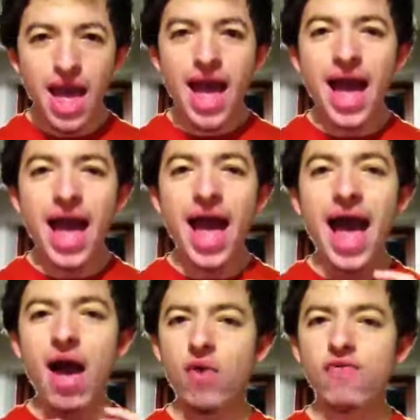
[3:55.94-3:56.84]

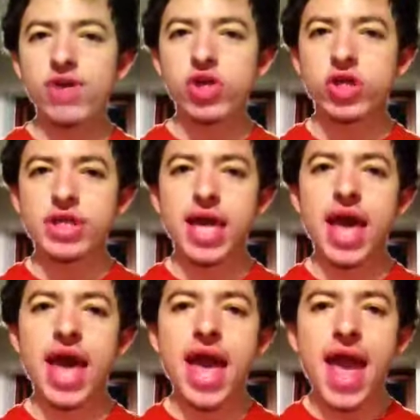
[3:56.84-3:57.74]
how Fish is
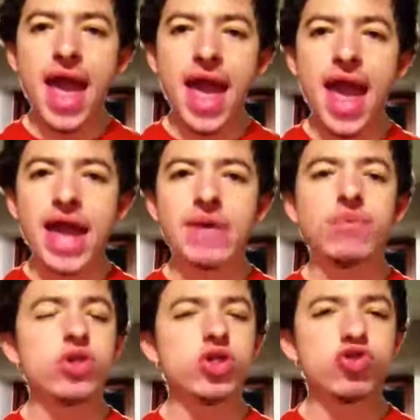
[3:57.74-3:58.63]

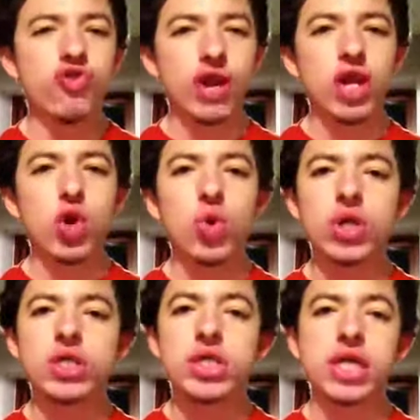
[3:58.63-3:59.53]
able to create
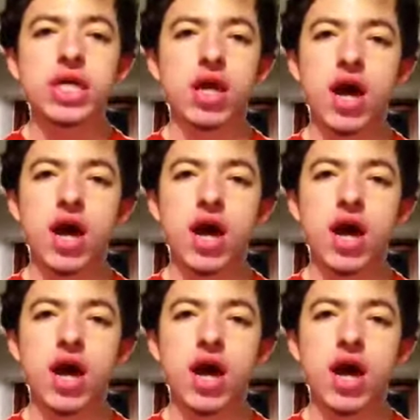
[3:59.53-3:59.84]
loyalty